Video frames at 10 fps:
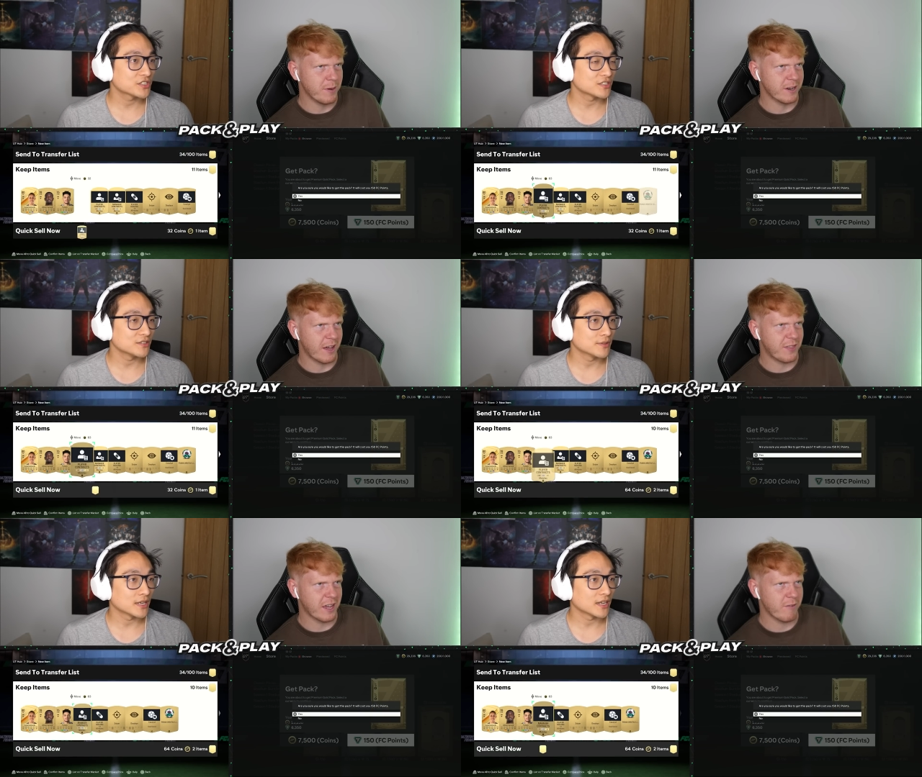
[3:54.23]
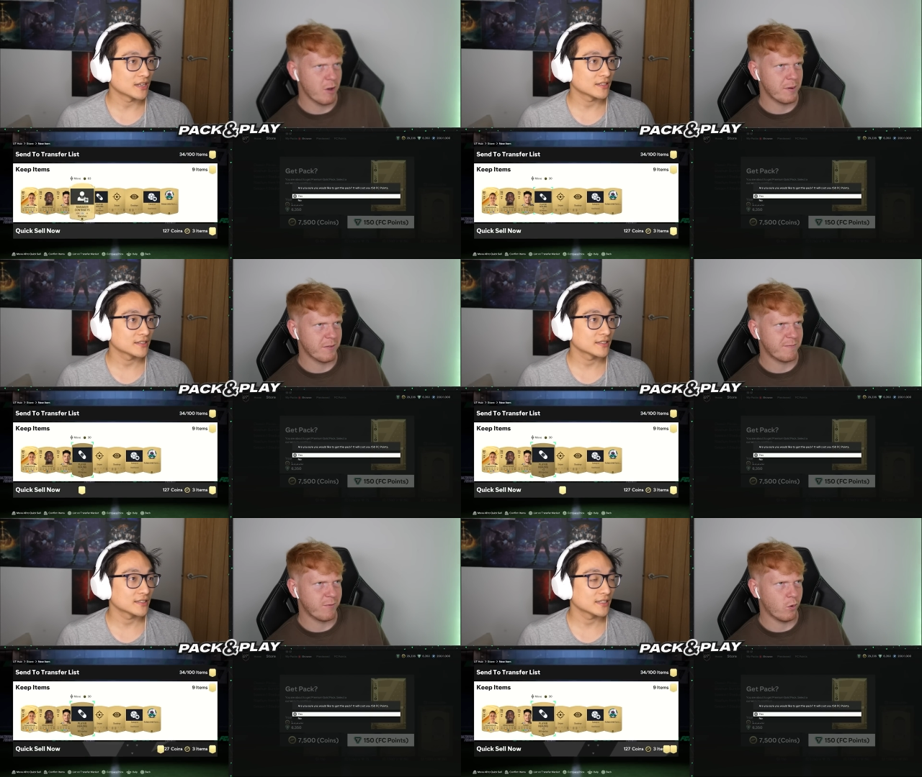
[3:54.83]
Speaker 1: opened. I think I've
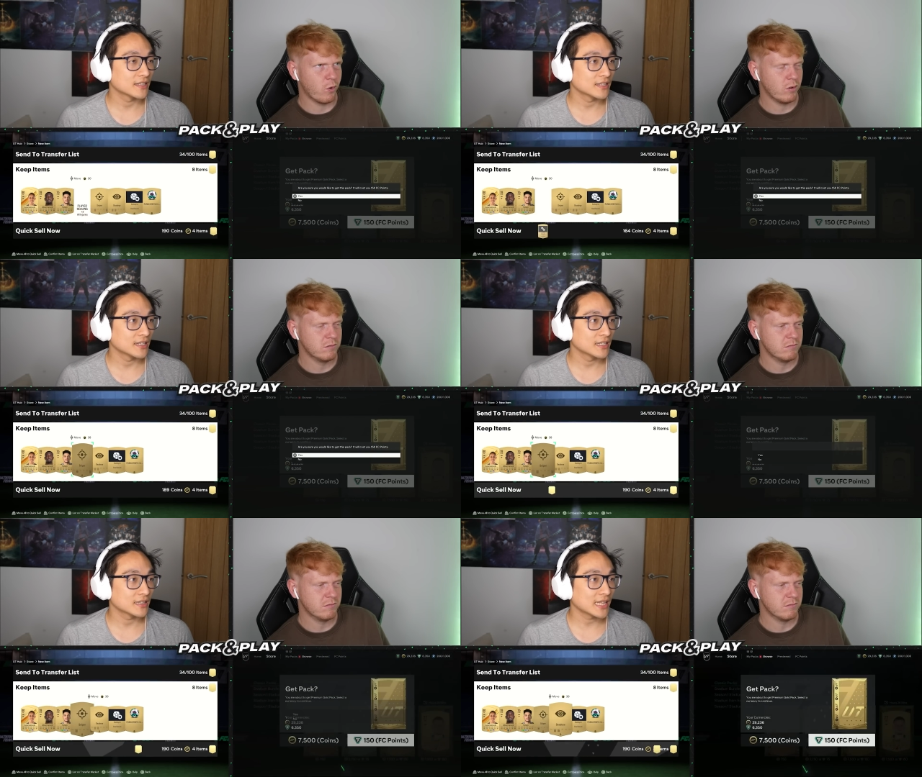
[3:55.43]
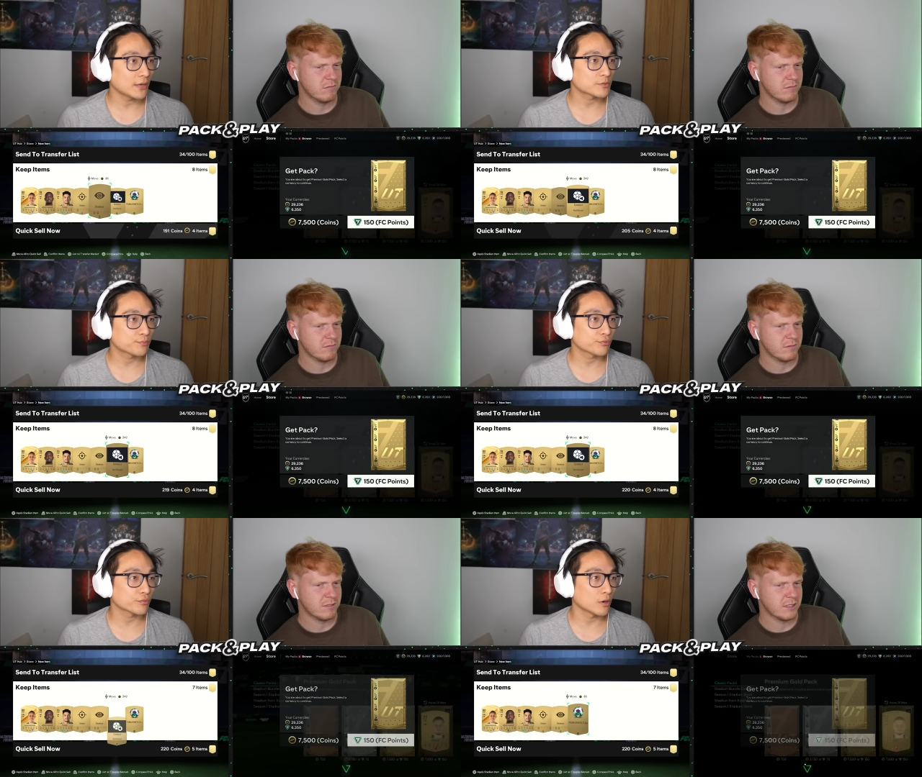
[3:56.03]
opened 4. That was
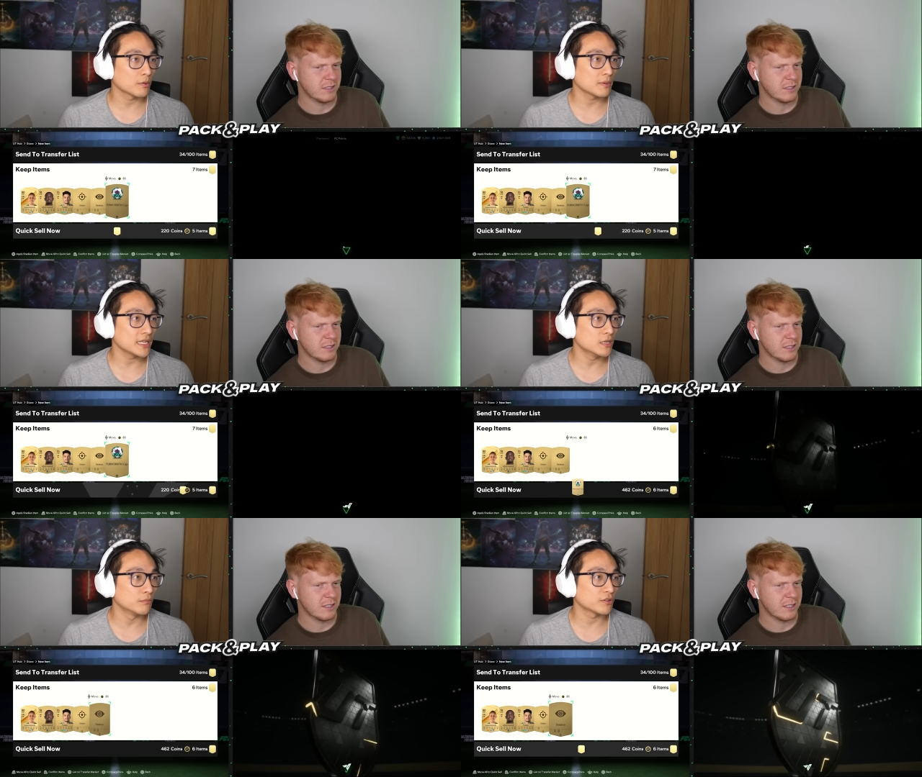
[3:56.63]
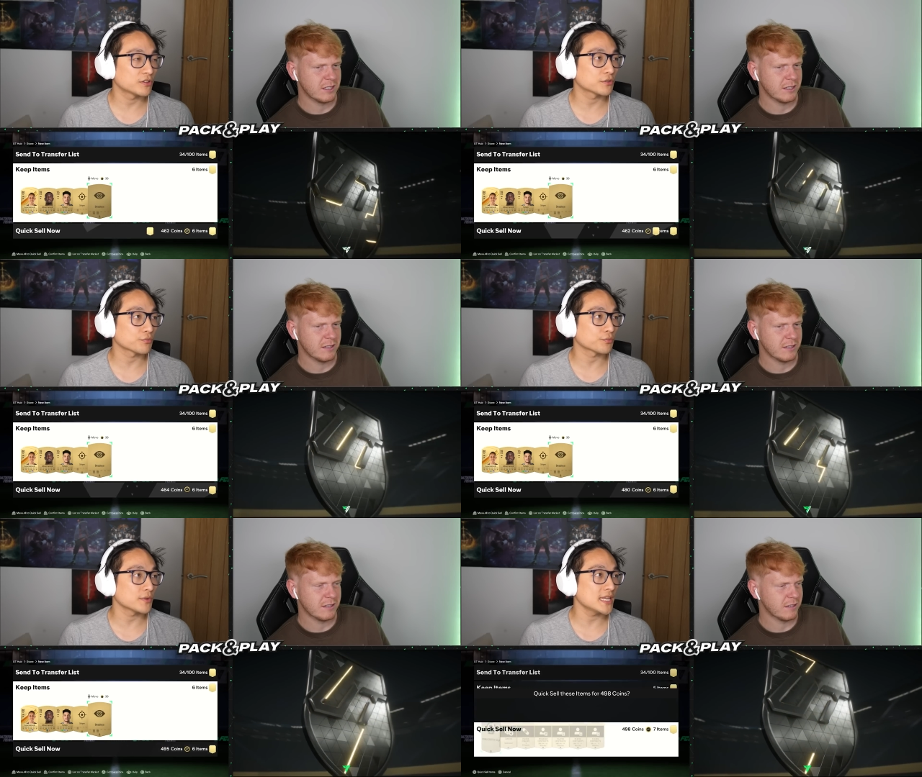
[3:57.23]
probably number
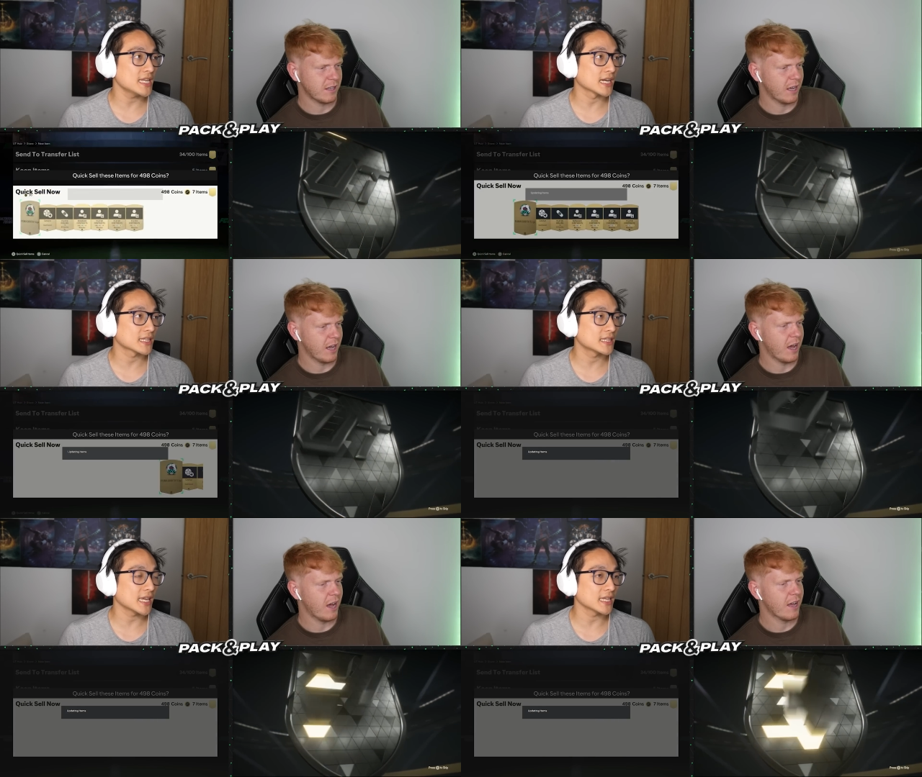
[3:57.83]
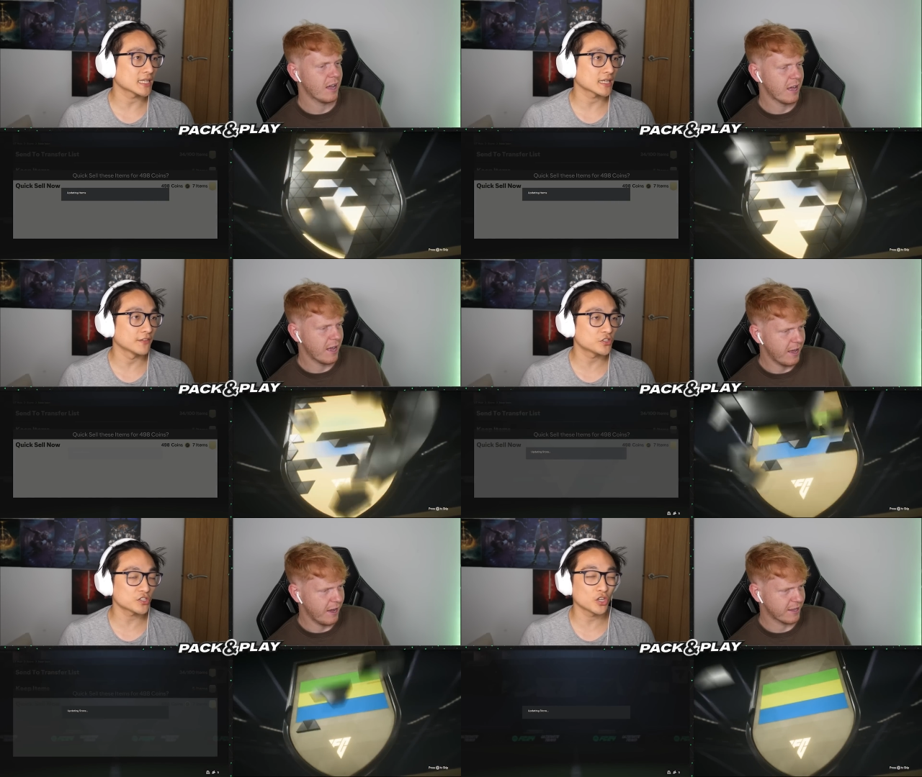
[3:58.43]
3, I think. I've
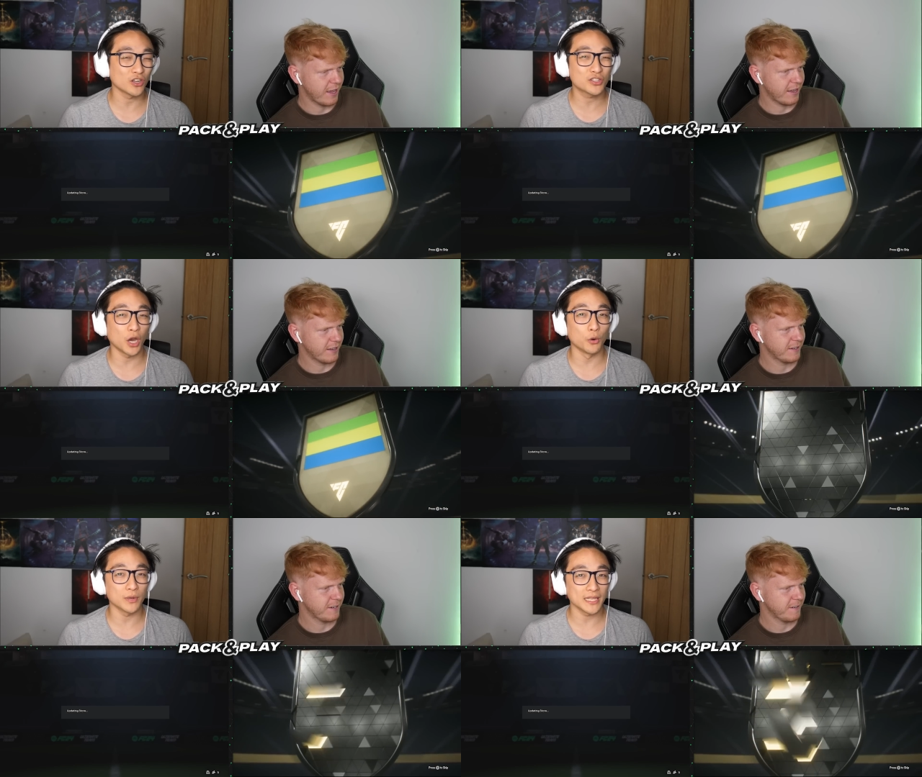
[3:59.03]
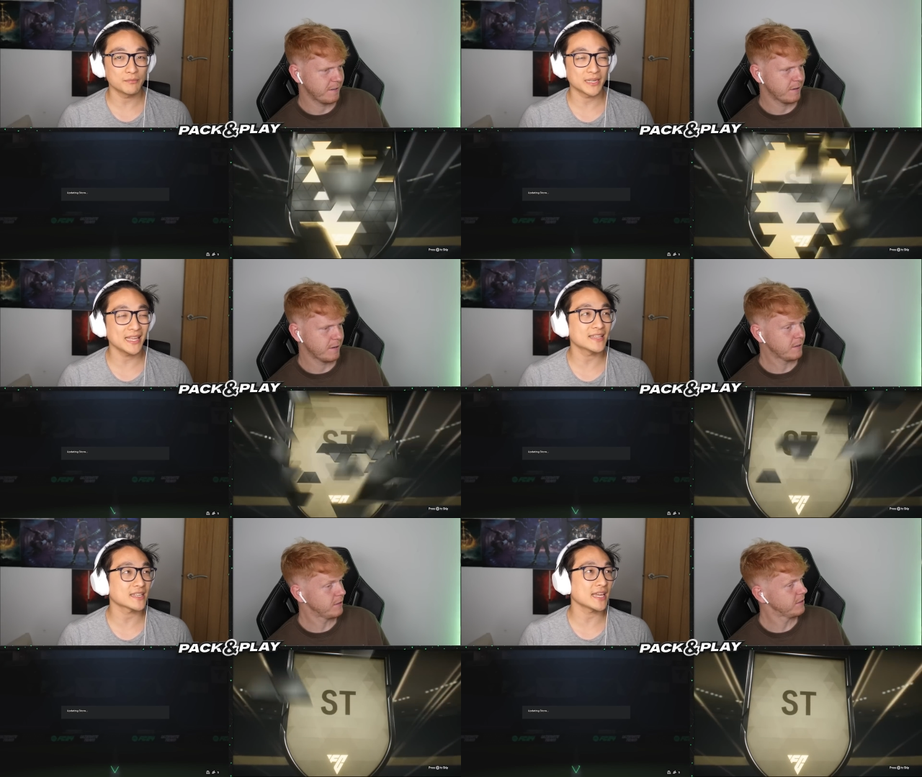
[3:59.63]
just got a goalie, but it
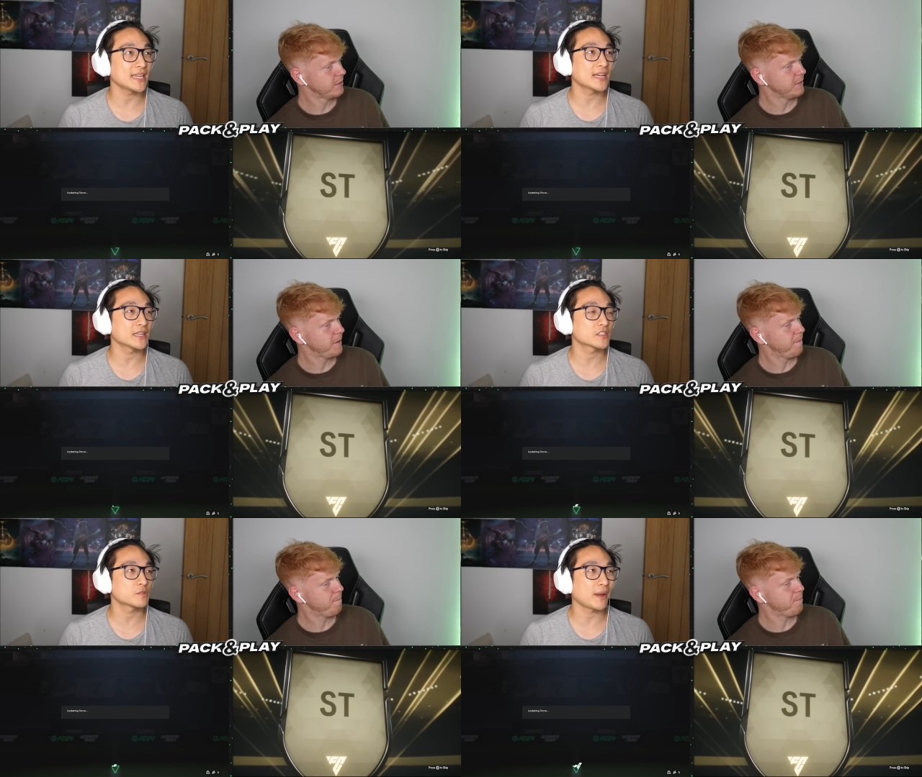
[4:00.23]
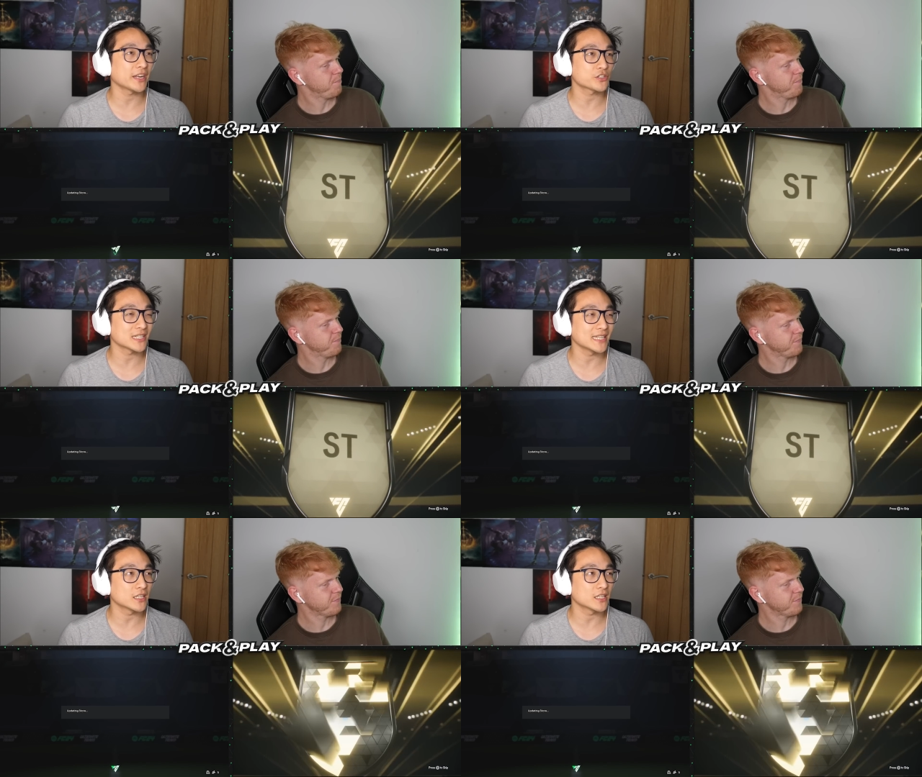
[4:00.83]
is a Spanish league